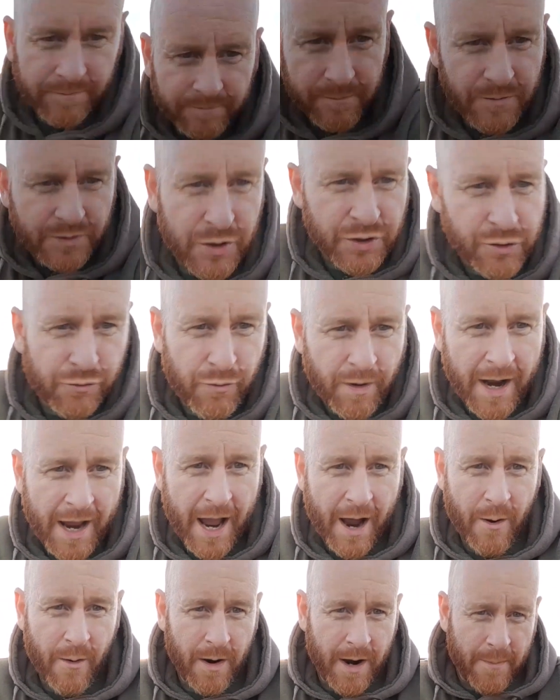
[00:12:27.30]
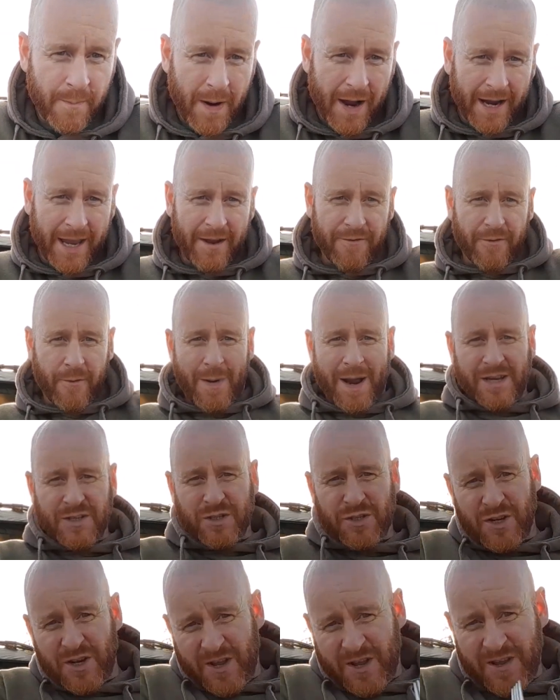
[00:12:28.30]
straight out in a packet from
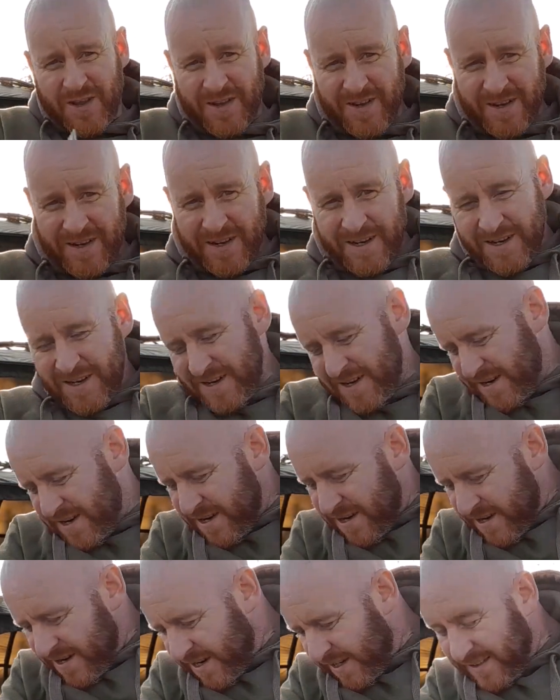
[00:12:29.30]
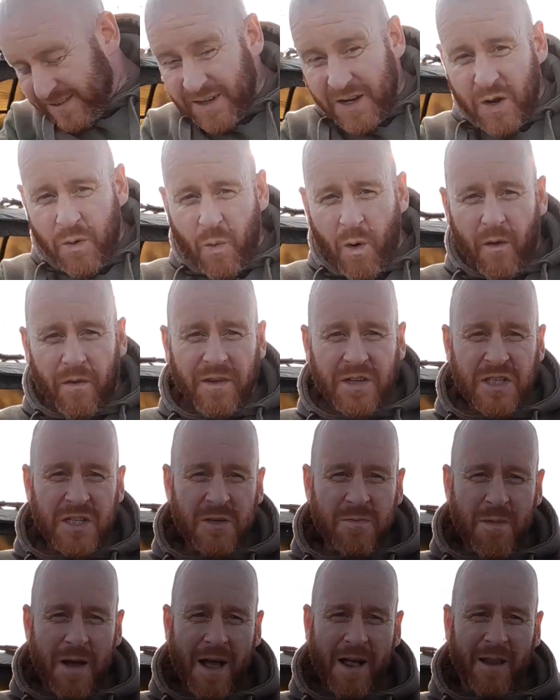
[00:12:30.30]
Asda. I'll tell you what, they
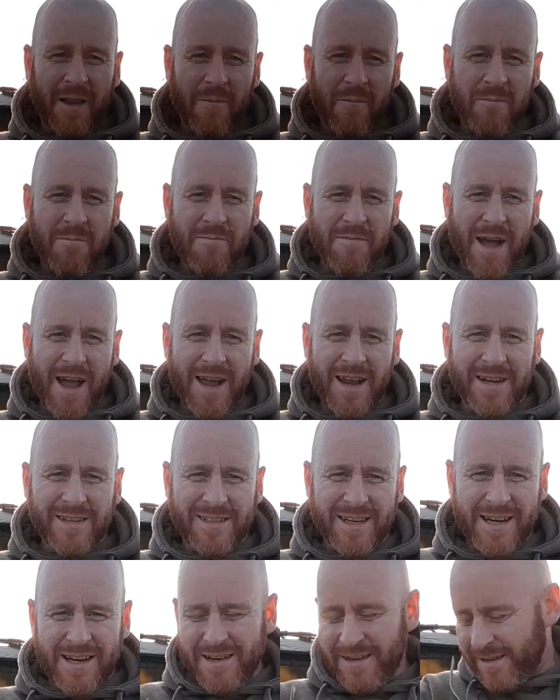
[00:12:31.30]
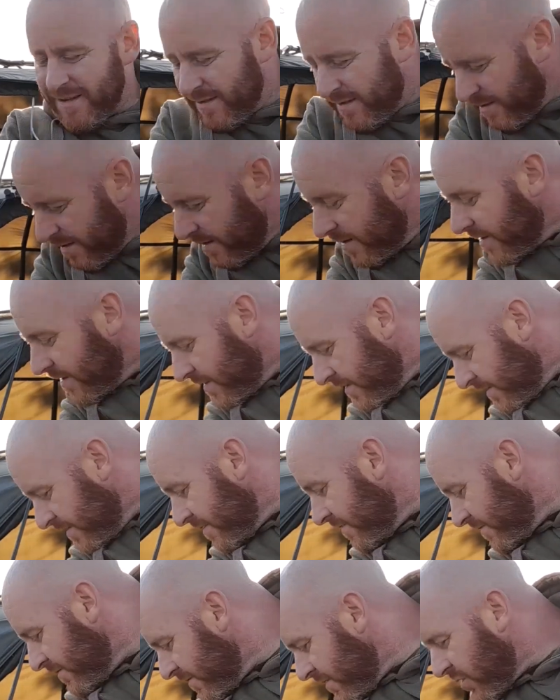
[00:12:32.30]
smell amazing.
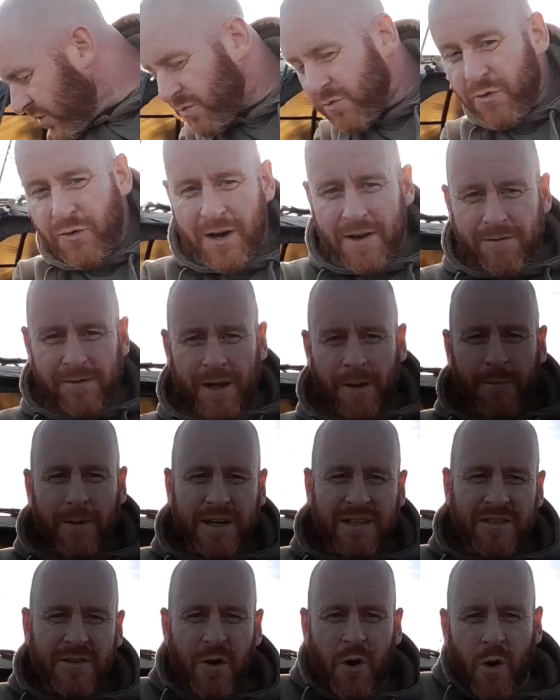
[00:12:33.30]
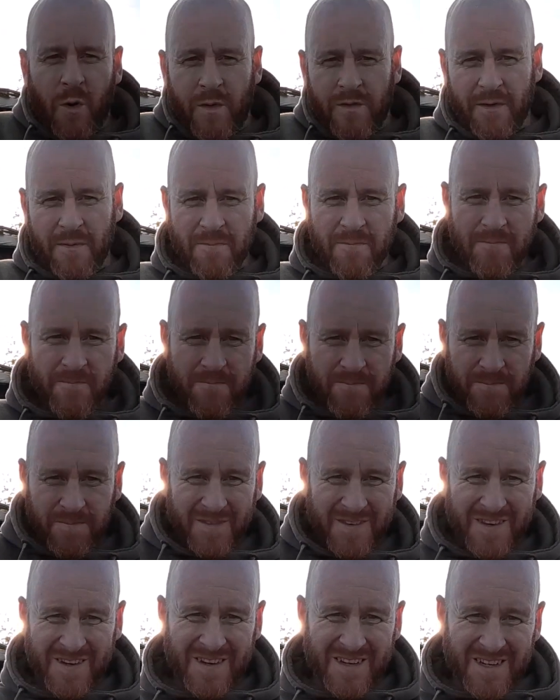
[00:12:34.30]
Got some Greek flatbreads to go with them.
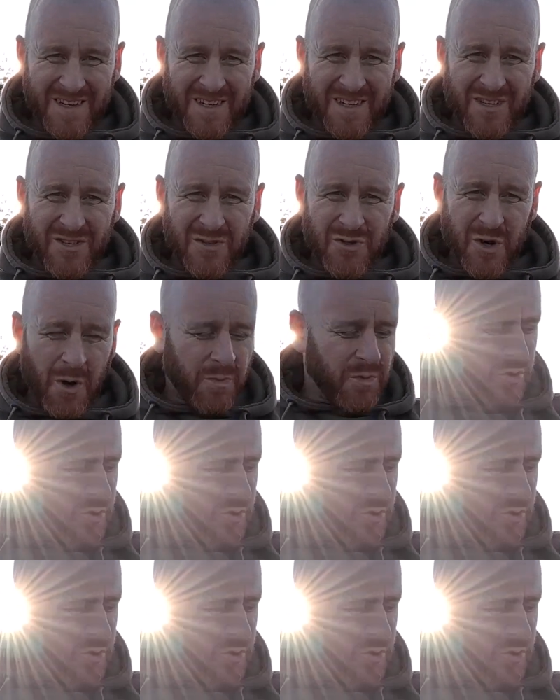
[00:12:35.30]
Job's